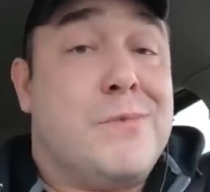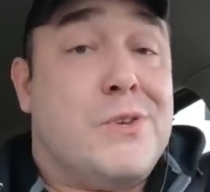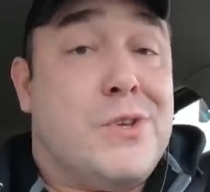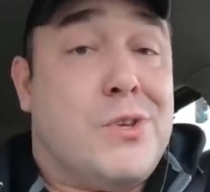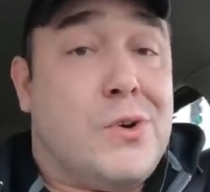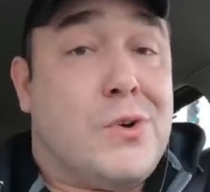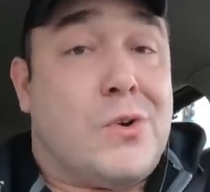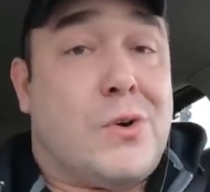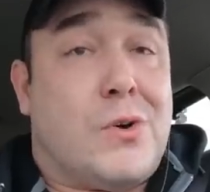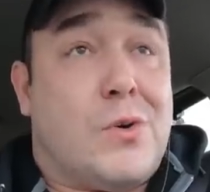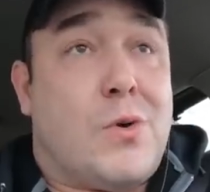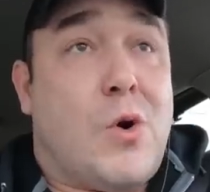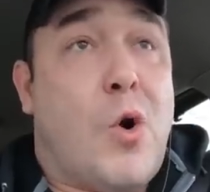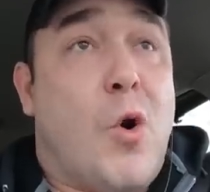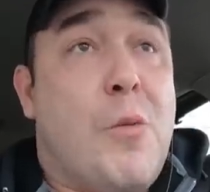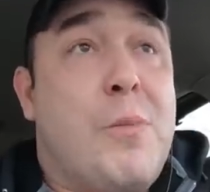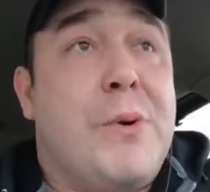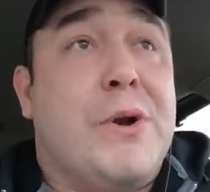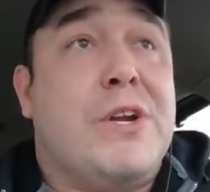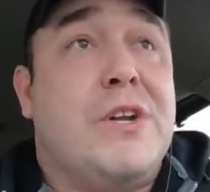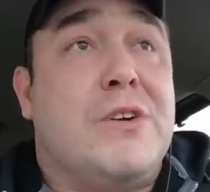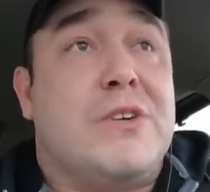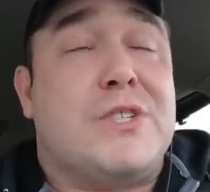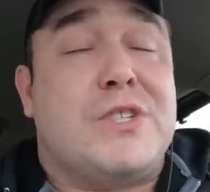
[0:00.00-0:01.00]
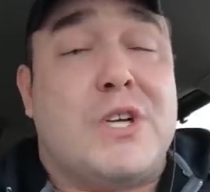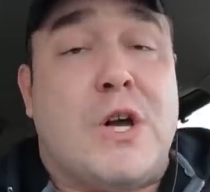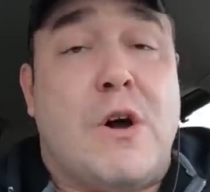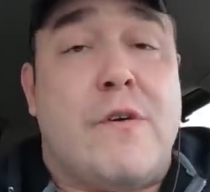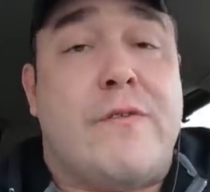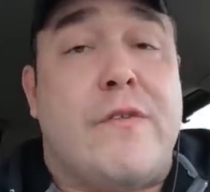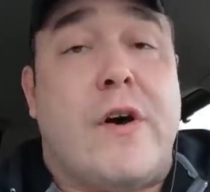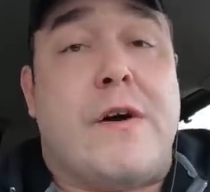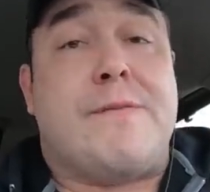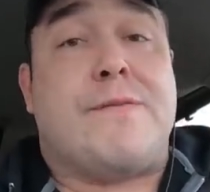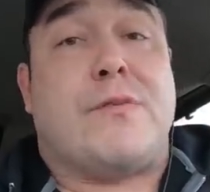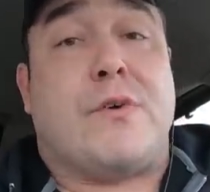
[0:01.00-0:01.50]
you're opening
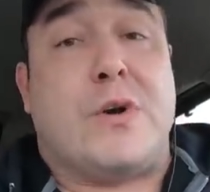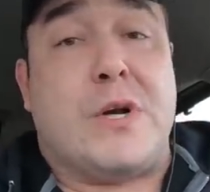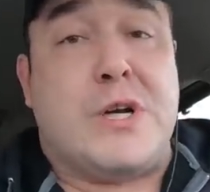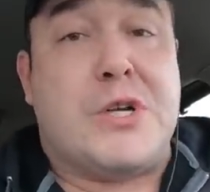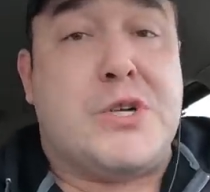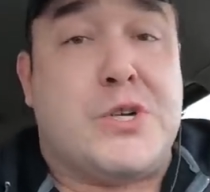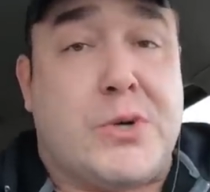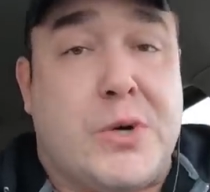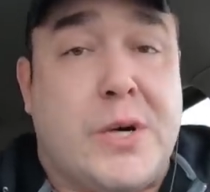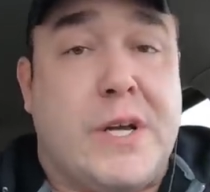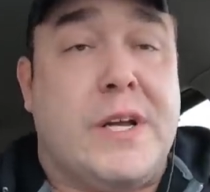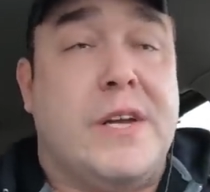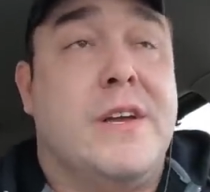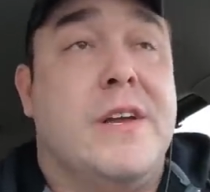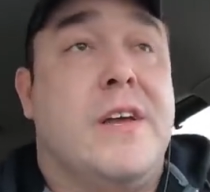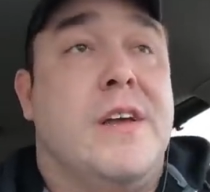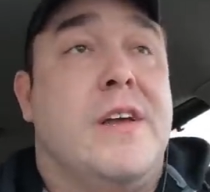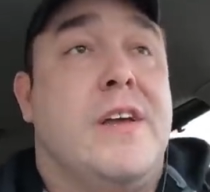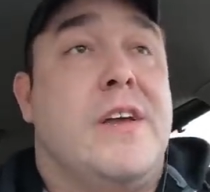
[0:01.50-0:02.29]
yourself up for injury.